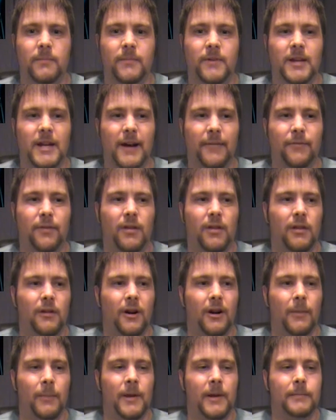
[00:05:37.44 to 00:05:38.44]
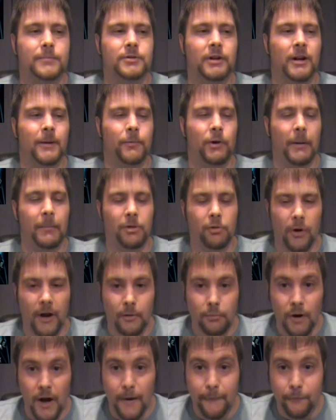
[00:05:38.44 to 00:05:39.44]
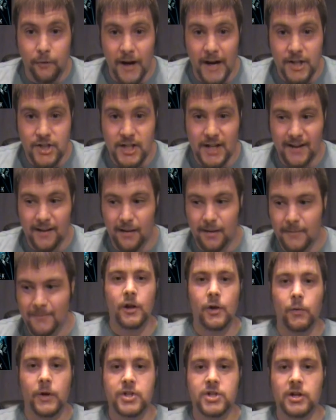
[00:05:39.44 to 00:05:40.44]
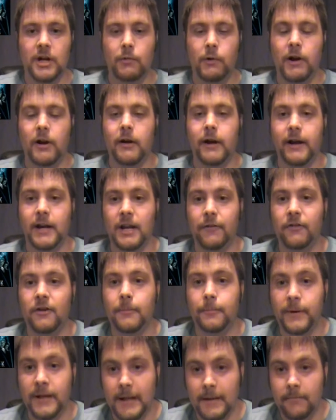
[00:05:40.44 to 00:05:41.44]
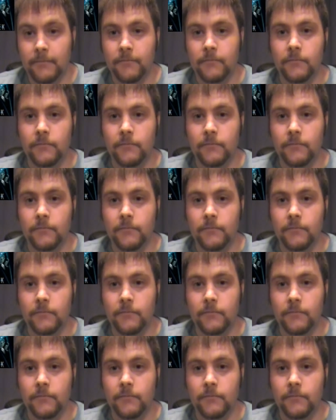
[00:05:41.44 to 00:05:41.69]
Death Star being blown up. Well, I'm sorry, wrong franchise! What shall I rate it? I give it a B.